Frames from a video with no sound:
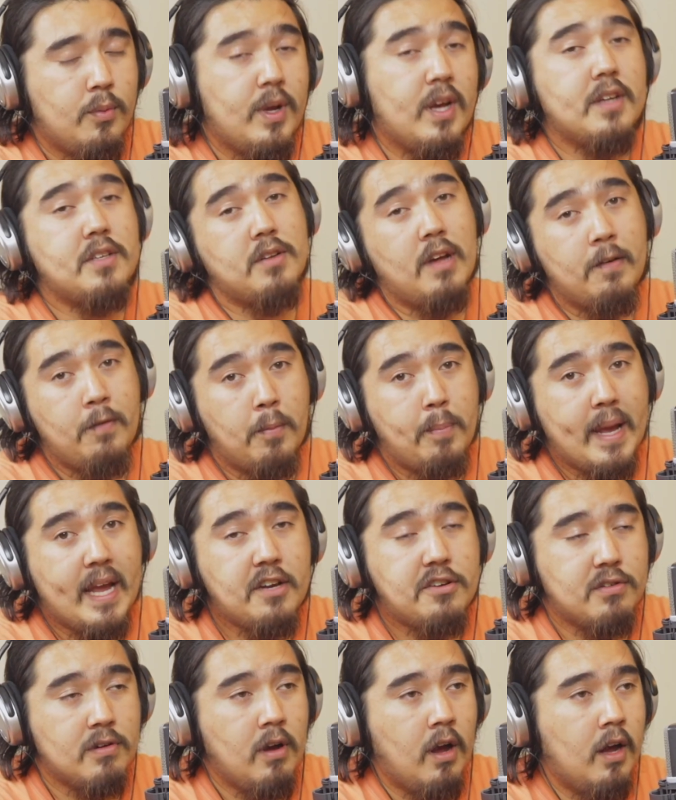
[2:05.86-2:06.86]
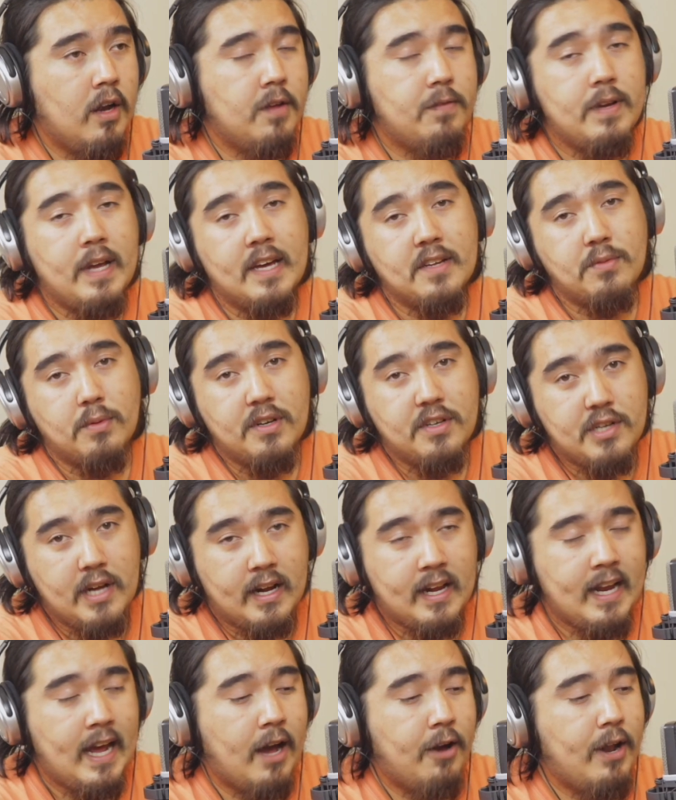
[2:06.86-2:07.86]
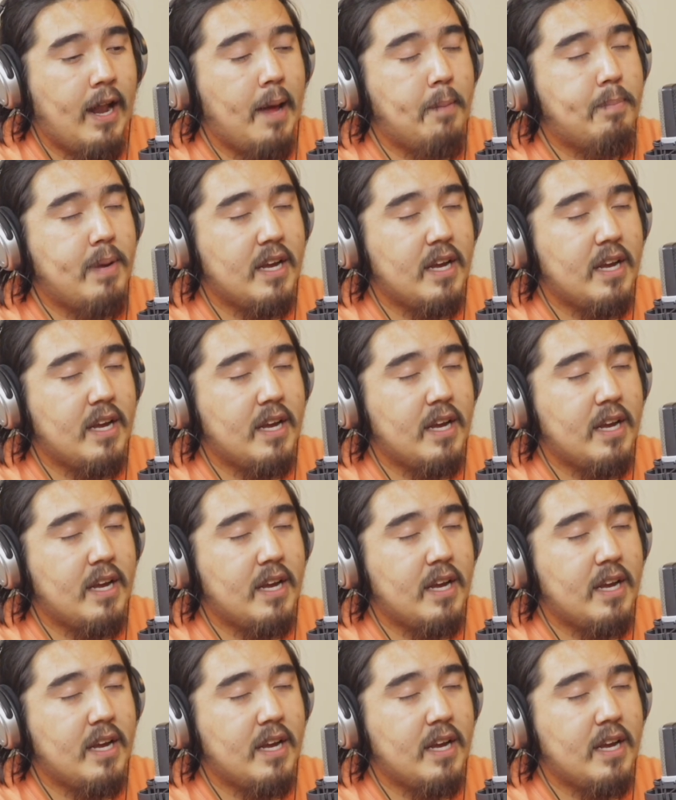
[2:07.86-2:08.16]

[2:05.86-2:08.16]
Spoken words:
we also have a Patreon if you guys want to check it out at